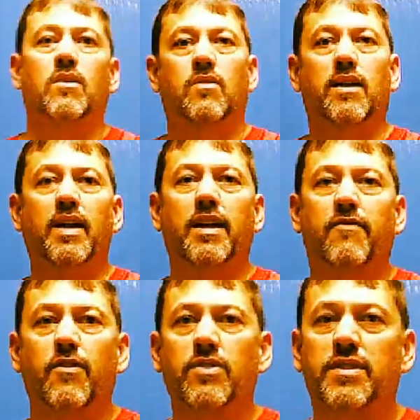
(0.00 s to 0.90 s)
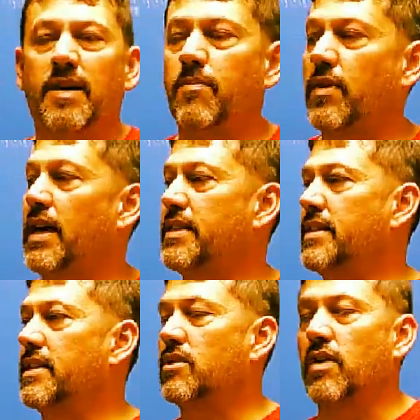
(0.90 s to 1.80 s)
Okay, first up we got
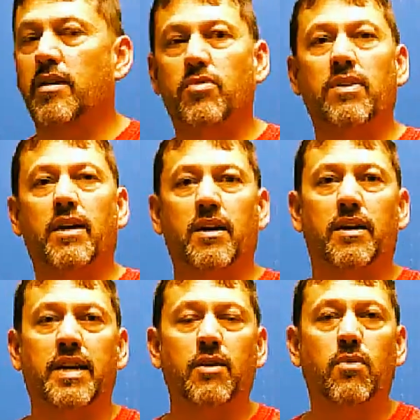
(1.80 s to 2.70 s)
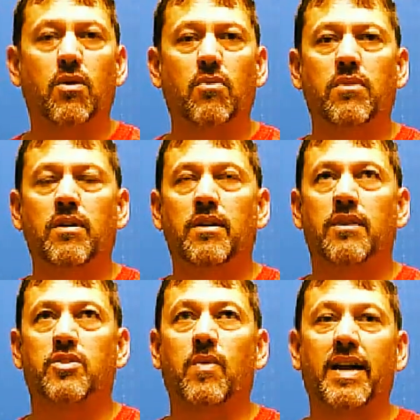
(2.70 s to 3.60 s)
the Incredible Hero,
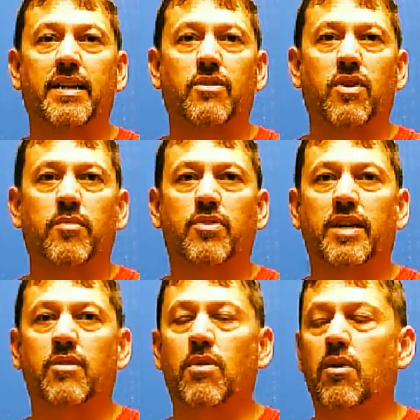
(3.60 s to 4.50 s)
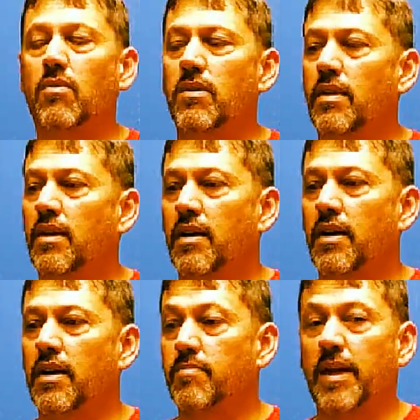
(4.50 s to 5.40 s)
the Swag Incredible Hero.
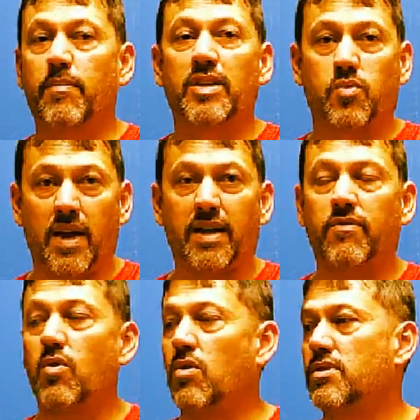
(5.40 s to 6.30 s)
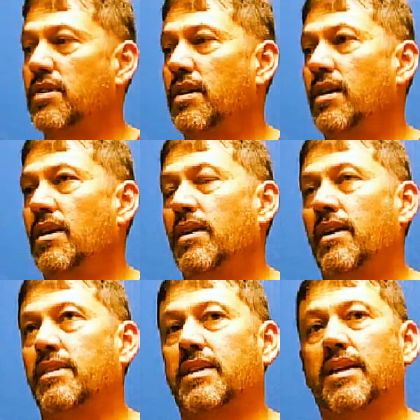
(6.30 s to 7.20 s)
It's made by Swag, of course.
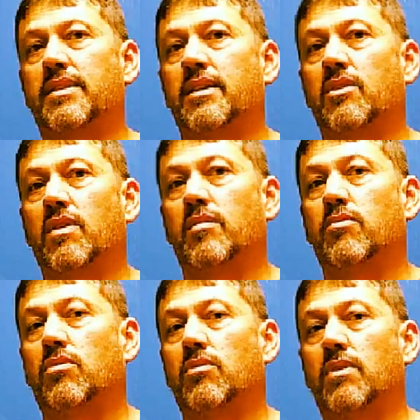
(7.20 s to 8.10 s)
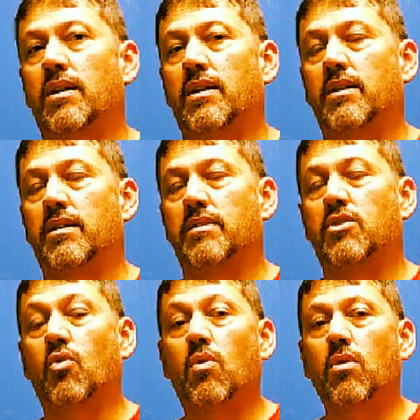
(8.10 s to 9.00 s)
It's got the Incredible
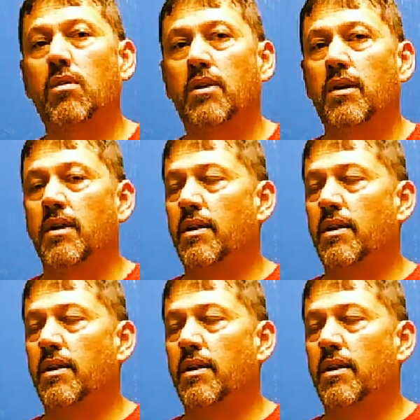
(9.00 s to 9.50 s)
core.